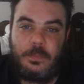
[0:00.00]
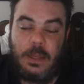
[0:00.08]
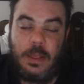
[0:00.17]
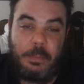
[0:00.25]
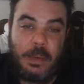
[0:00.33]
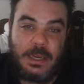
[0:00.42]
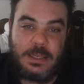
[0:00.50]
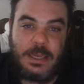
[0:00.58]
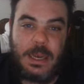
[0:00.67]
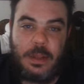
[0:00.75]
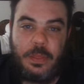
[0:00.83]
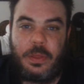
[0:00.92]
Now that being
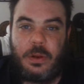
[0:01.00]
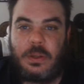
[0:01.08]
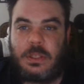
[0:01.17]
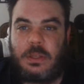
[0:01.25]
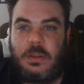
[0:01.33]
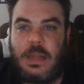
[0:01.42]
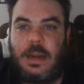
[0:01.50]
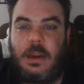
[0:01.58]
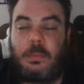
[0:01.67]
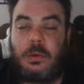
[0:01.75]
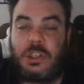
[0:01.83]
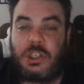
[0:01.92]
said, there's that
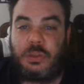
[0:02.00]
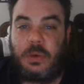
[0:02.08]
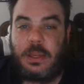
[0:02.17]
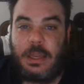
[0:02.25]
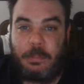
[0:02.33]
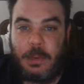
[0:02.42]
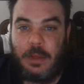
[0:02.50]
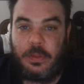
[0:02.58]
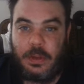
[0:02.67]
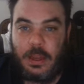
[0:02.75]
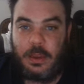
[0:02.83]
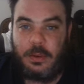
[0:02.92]
number is shrinking by the
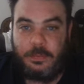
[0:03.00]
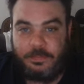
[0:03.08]
day.